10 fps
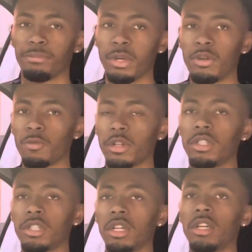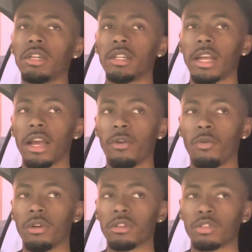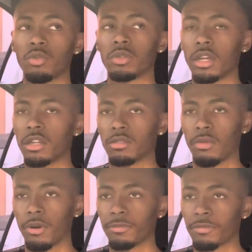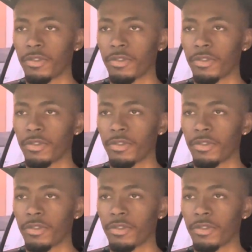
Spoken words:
Be really good at one or two things, bro.